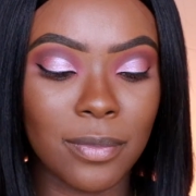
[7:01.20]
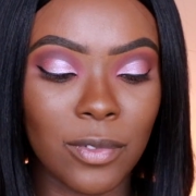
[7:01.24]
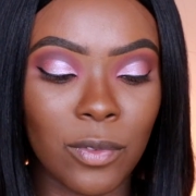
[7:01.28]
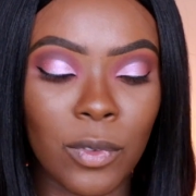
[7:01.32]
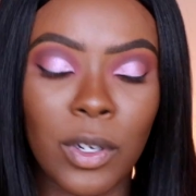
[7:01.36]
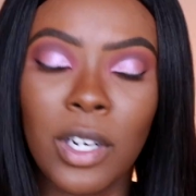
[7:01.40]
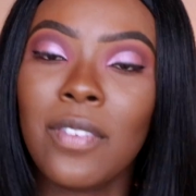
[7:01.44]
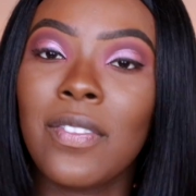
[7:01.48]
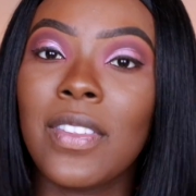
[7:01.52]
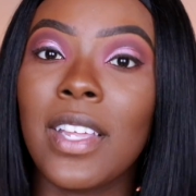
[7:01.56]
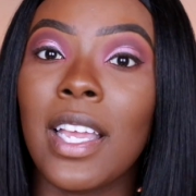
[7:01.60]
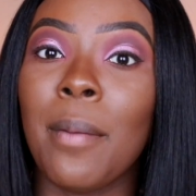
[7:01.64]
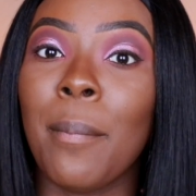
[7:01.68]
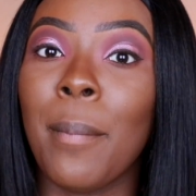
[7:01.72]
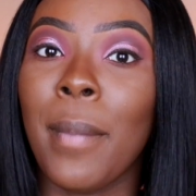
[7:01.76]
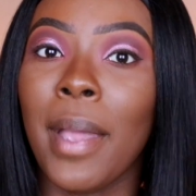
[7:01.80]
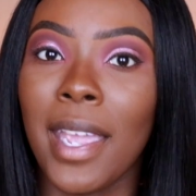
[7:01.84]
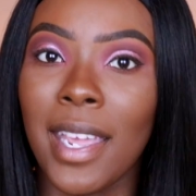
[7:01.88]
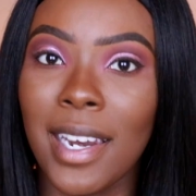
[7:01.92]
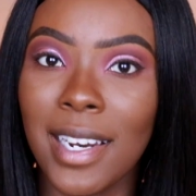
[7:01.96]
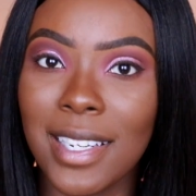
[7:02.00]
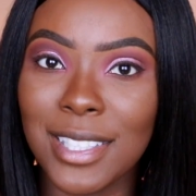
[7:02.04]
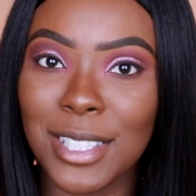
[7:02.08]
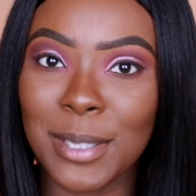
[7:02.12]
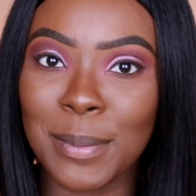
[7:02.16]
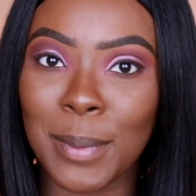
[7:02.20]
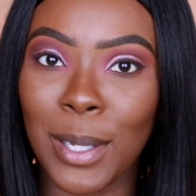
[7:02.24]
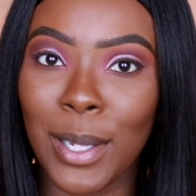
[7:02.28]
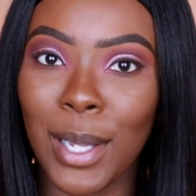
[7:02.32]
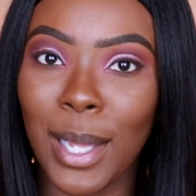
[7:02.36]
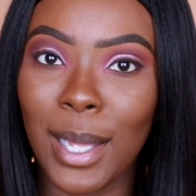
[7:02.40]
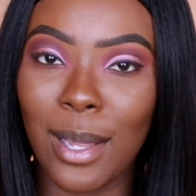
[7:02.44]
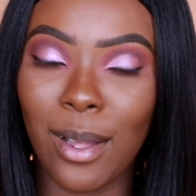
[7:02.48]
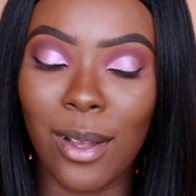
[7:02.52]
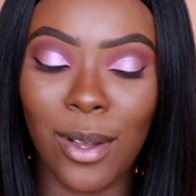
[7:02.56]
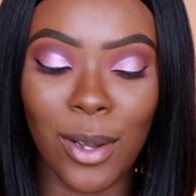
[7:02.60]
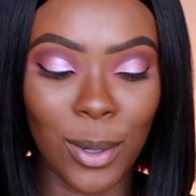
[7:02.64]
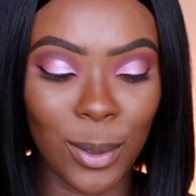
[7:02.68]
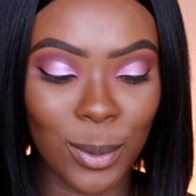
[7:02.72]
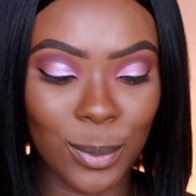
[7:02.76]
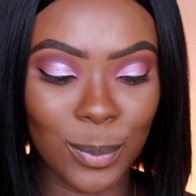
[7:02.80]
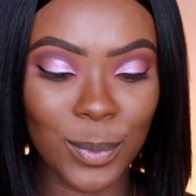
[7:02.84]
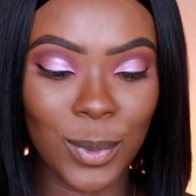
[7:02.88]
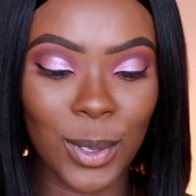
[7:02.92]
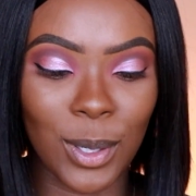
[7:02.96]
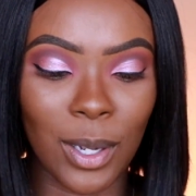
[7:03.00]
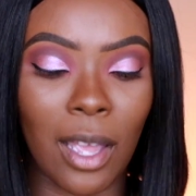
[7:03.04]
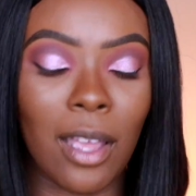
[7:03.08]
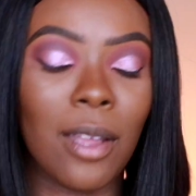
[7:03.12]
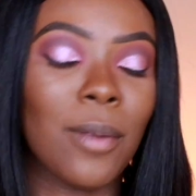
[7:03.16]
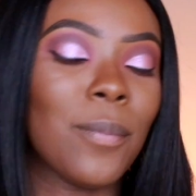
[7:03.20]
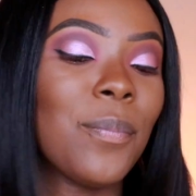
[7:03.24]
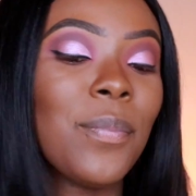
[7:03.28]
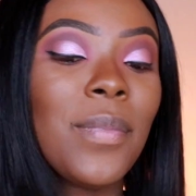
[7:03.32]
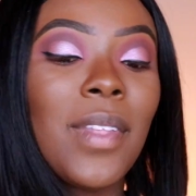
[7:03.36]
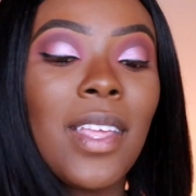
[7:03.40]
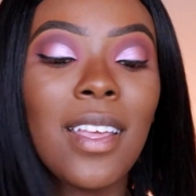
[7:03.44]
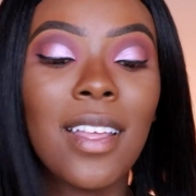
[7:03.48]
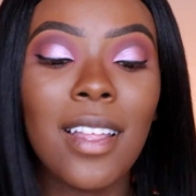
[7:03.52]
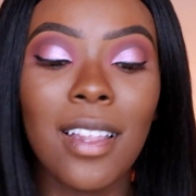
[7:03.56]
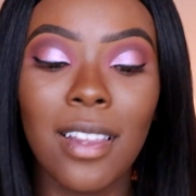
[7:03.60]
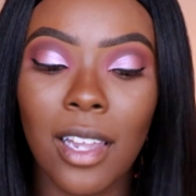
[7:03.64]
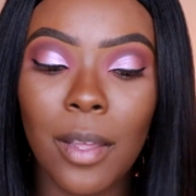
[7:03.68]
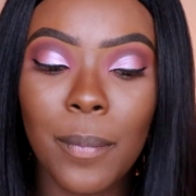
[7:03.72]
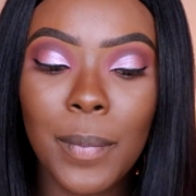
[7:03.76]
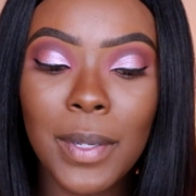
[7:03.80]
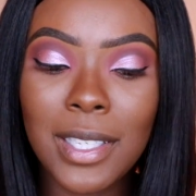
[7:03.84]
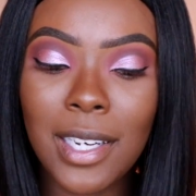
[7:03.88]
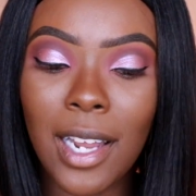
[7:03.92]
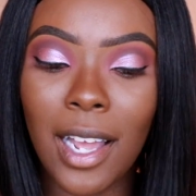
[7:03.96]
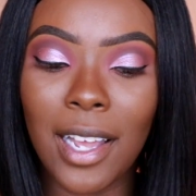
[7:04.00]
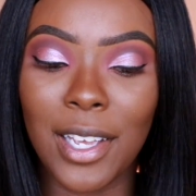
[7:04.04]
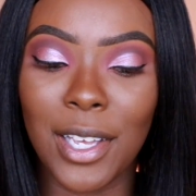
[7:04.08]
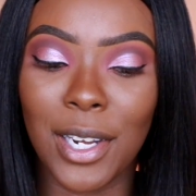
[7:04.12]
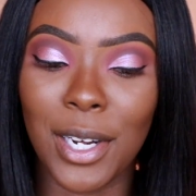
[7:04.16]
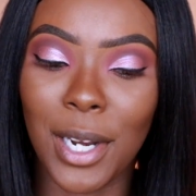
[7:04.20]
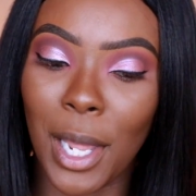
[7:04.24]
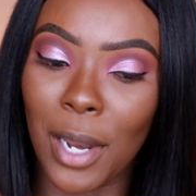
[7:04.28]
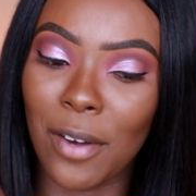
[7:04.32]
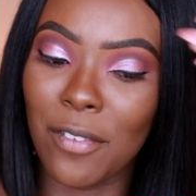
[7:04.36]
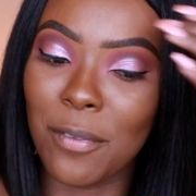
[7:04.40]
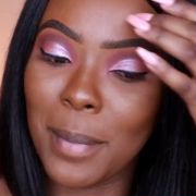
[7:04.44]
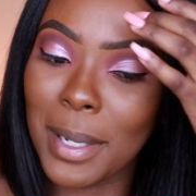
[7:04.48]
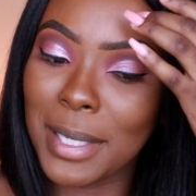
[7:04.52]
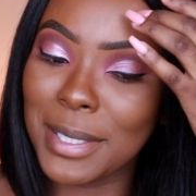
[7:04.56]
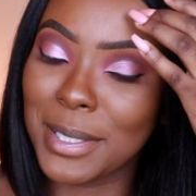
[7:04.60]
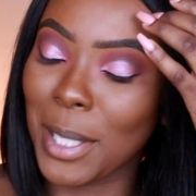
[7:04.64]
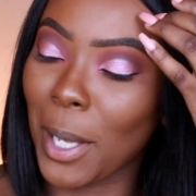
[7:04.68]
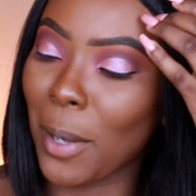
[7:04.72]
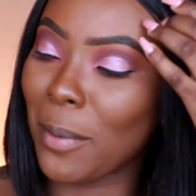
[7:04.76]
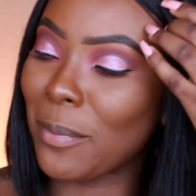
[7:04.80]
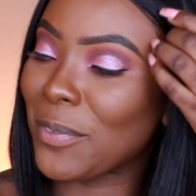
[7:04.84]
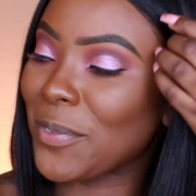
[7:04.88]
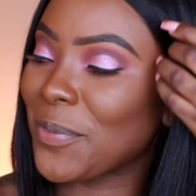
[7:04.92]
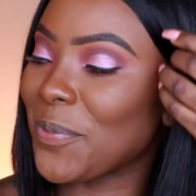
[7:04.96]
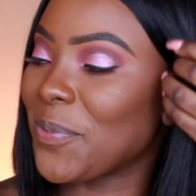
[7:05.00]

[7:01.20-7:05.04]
What if they made it smell like, oh, okay. Let me not get ahead of myself.